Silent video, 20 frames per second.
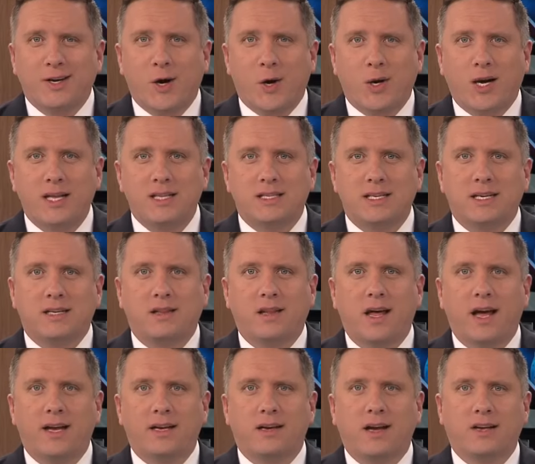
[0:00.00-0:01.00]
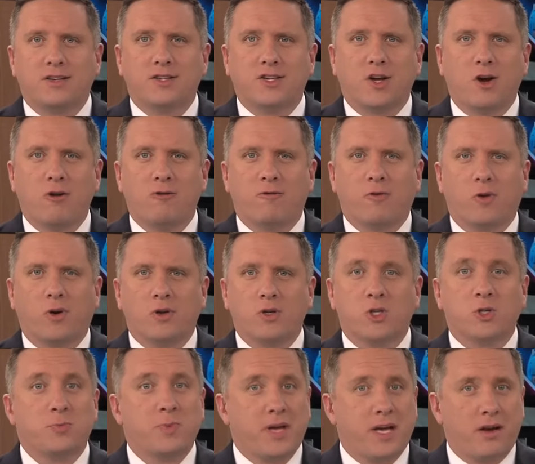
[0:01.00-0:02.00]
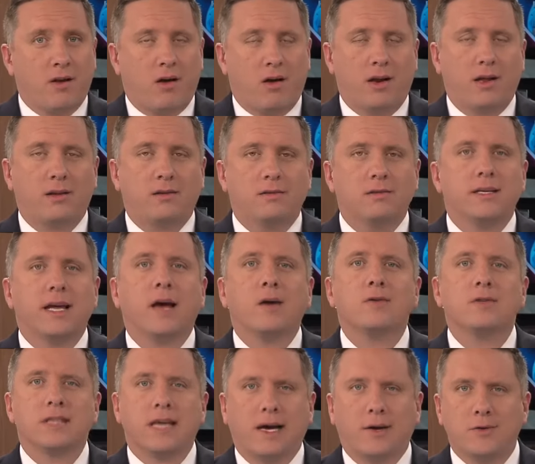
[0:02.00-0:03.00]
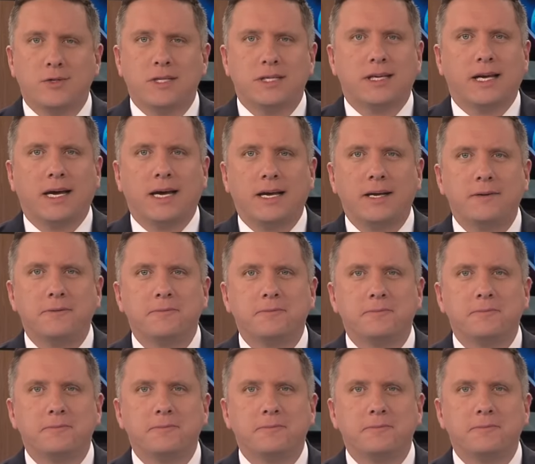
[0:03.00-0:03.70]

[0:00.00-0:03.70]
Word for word: Our Lindsay Klein got to go for a spin on it in downtown today.